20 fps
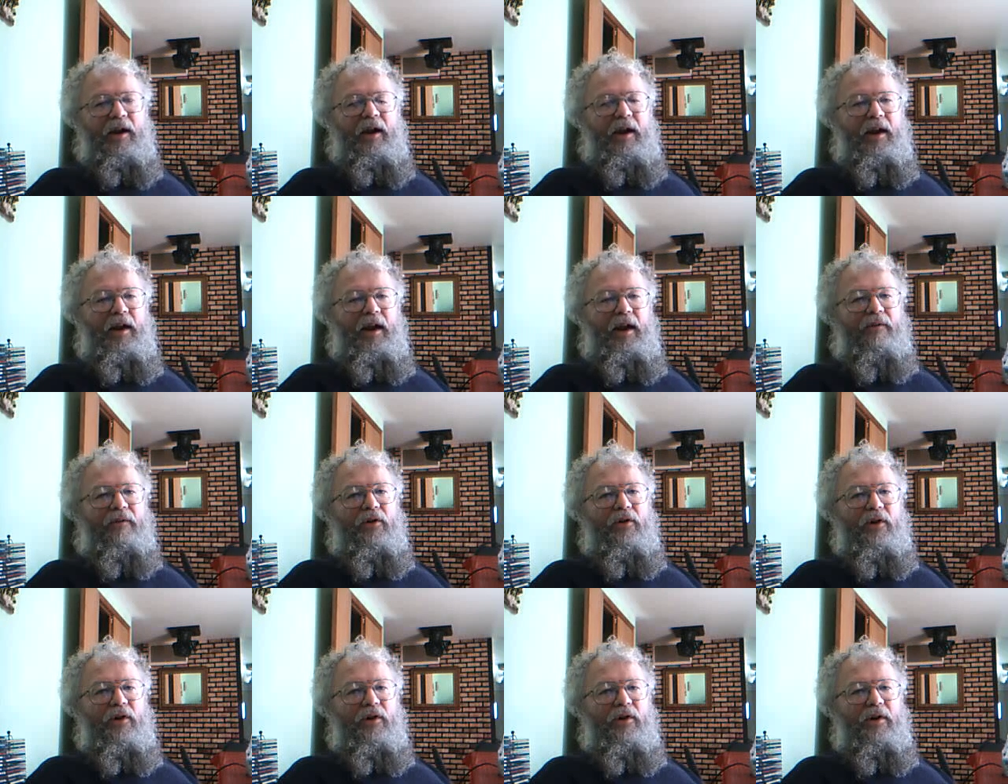And
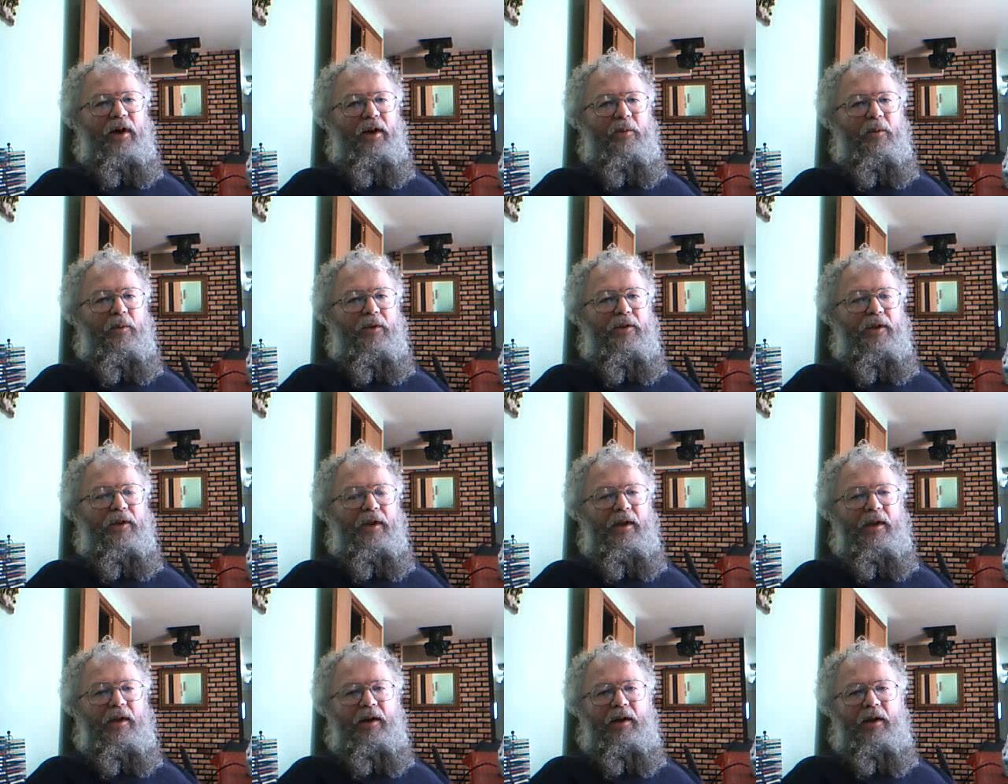after you're done with
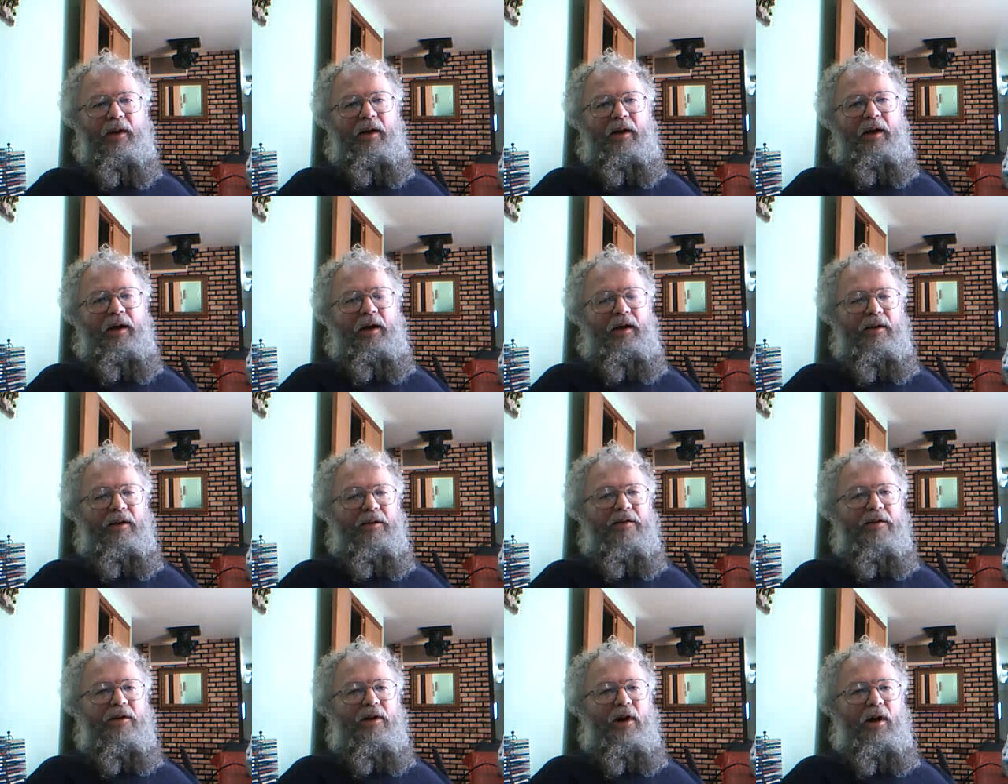the
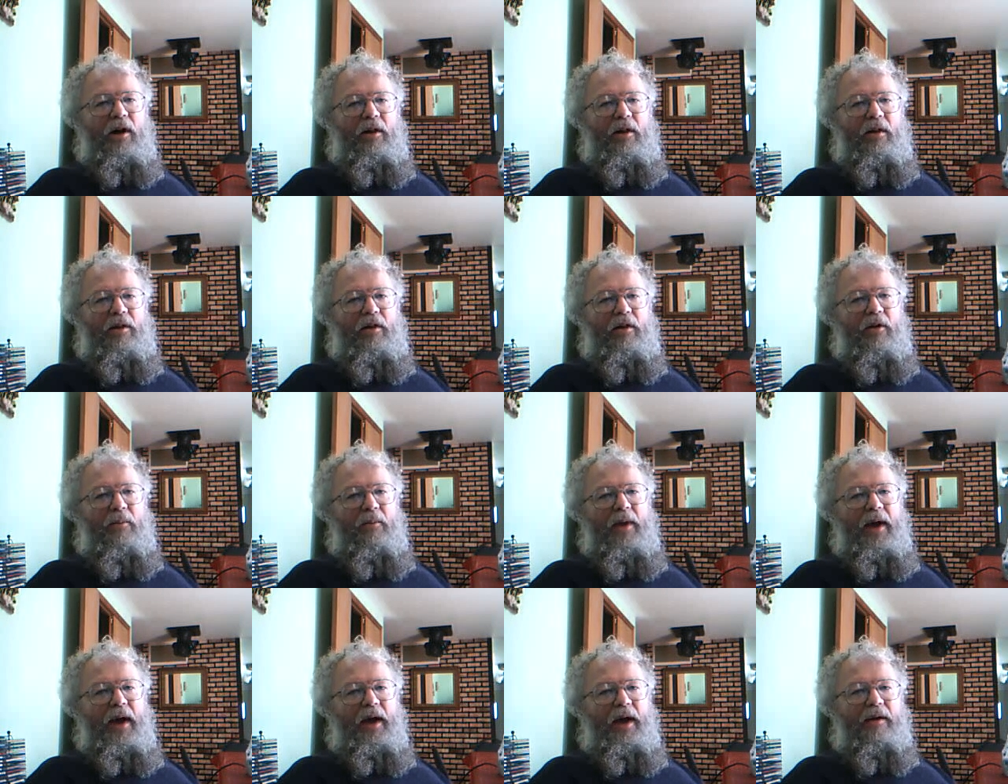uninstall, go
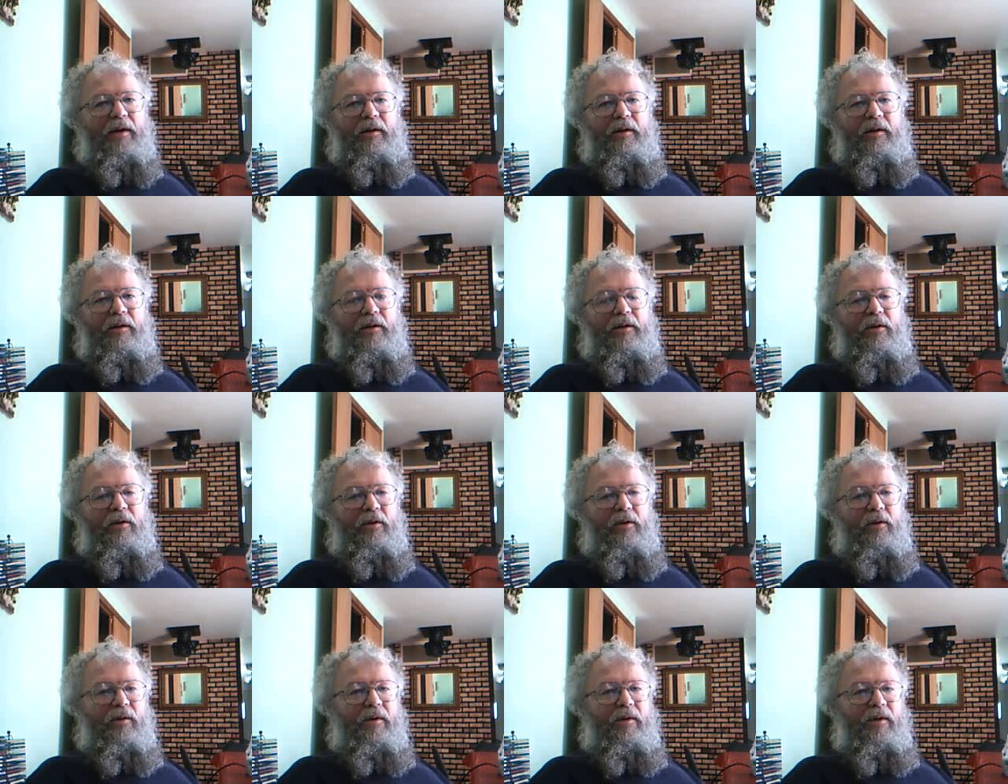back
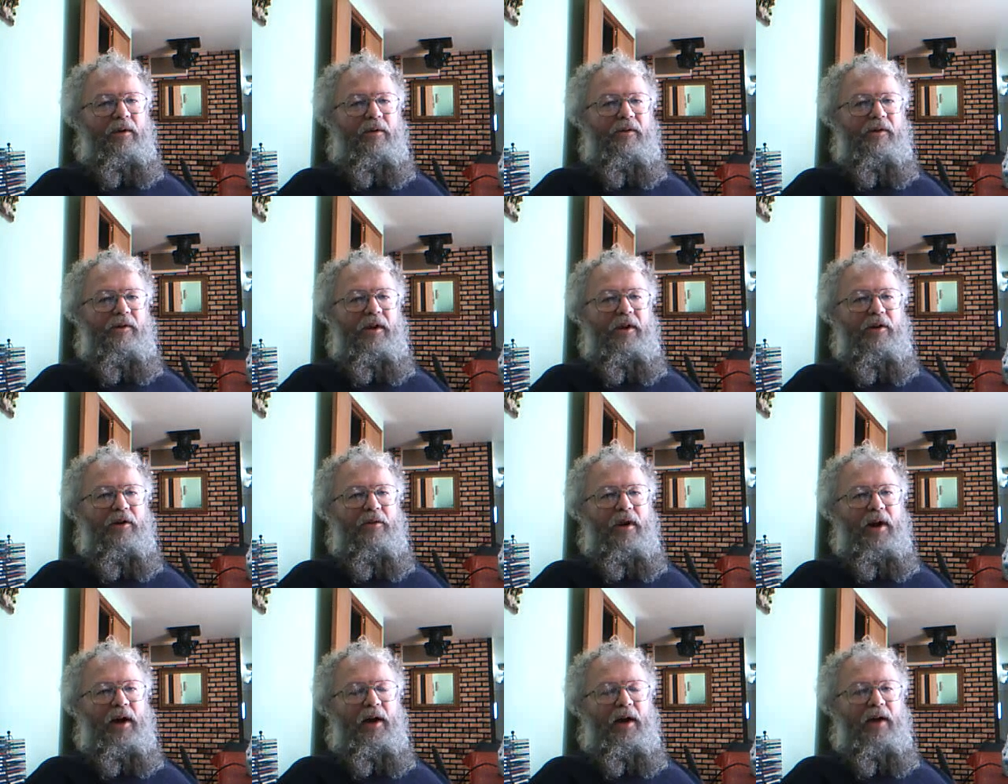to your C
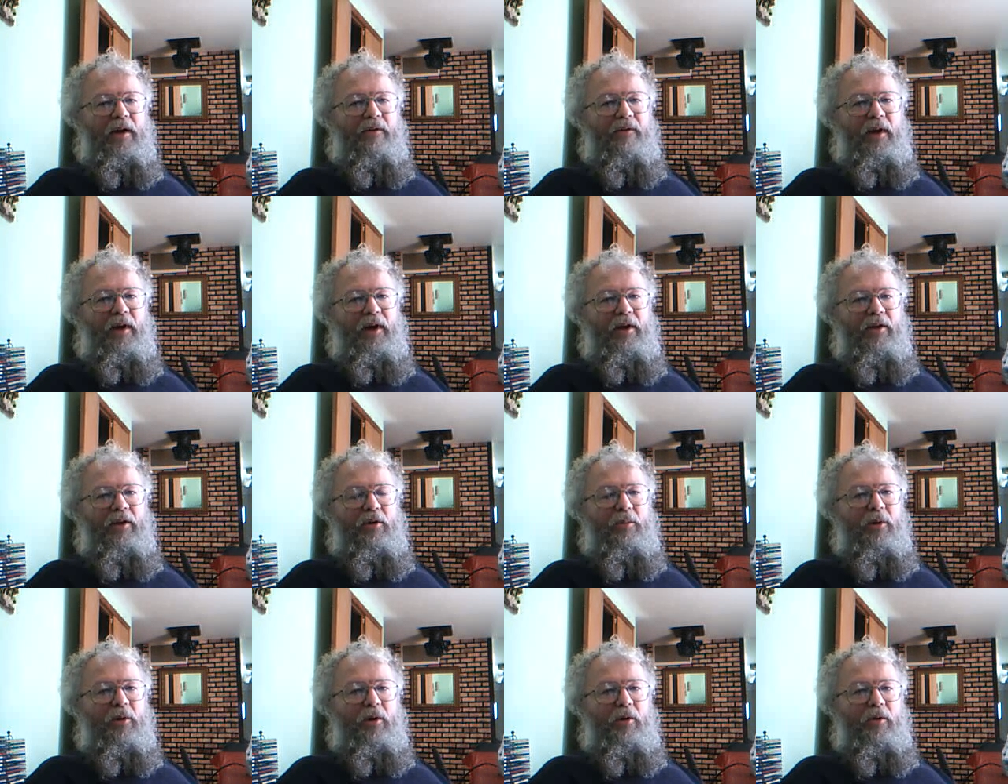drive and
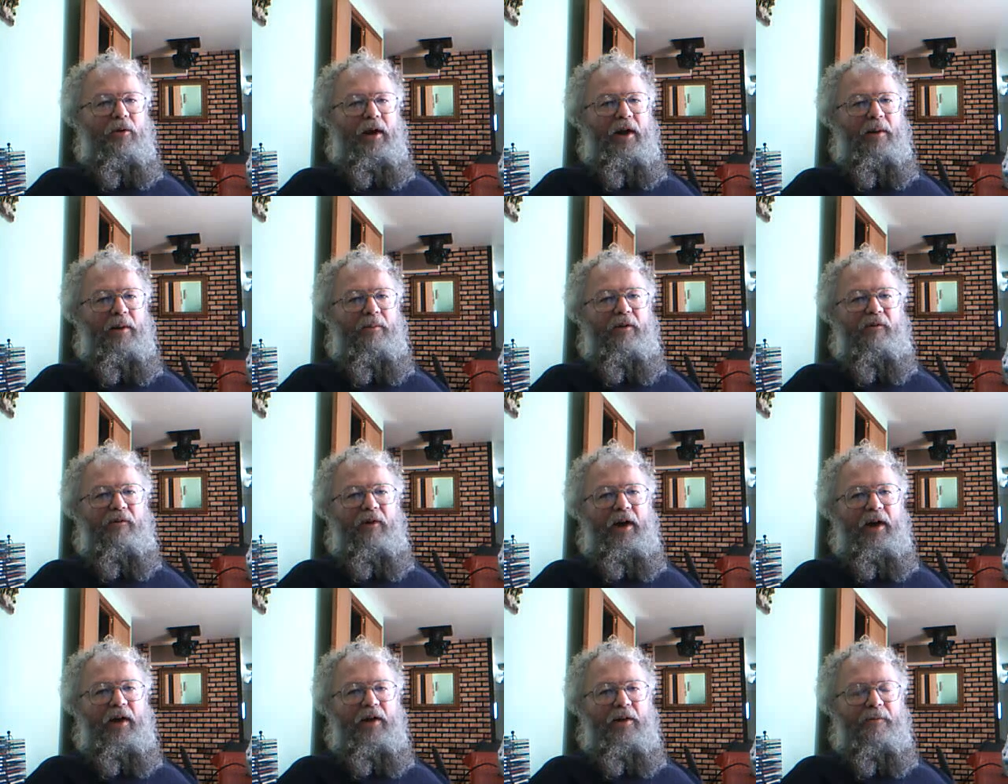your programs
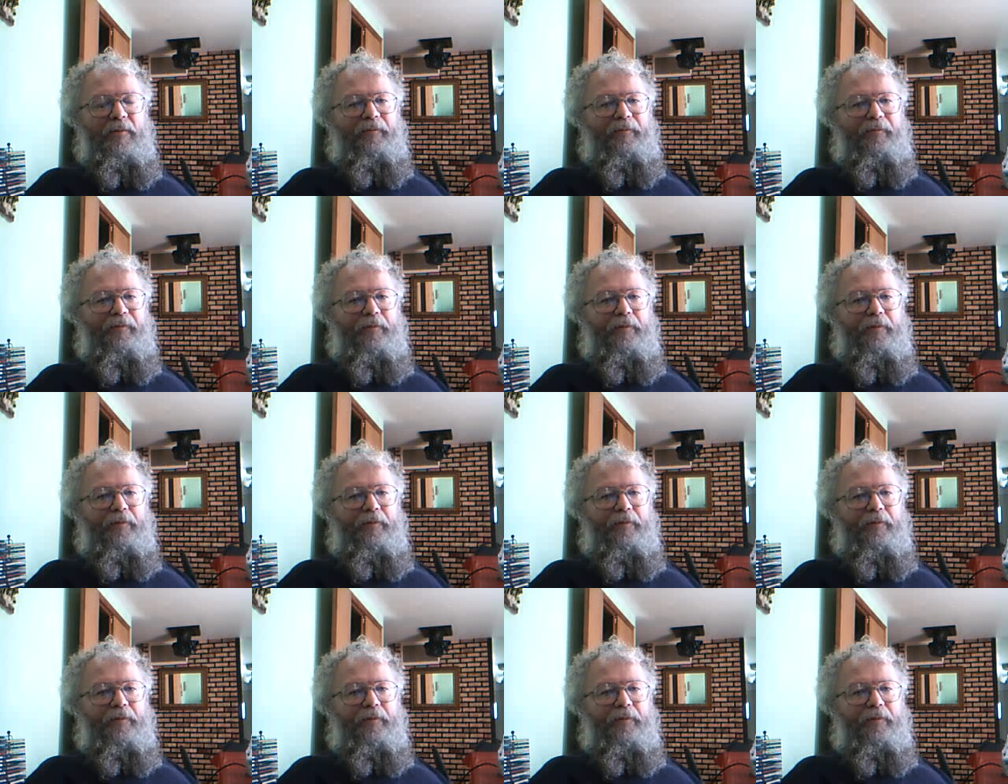file